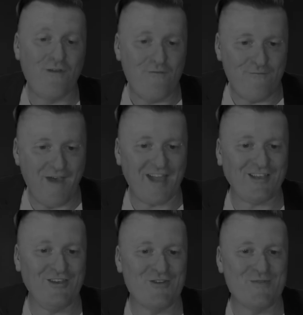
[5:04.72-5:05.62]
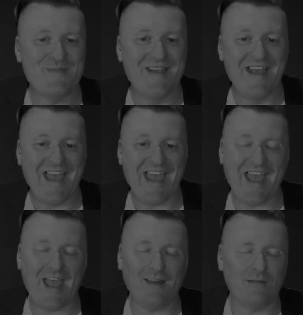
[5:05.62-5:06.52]
Vacuum
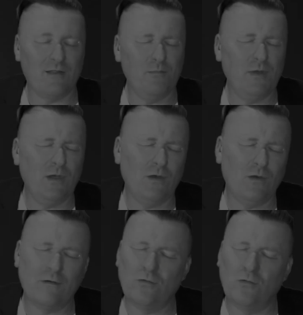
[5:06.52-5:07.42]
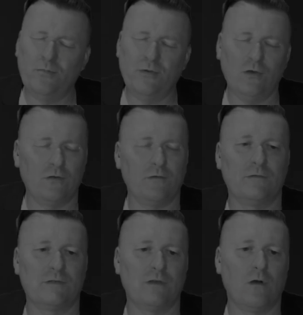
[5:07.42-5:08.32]
and the beautiful,
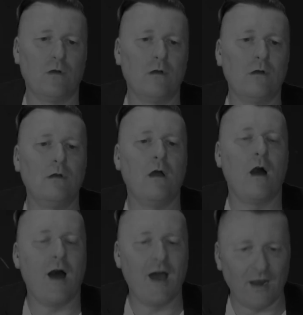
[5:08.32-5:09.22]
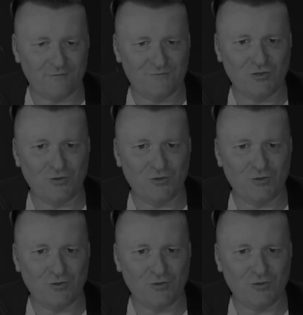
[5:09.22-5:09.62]
beautiful song, I Loved You.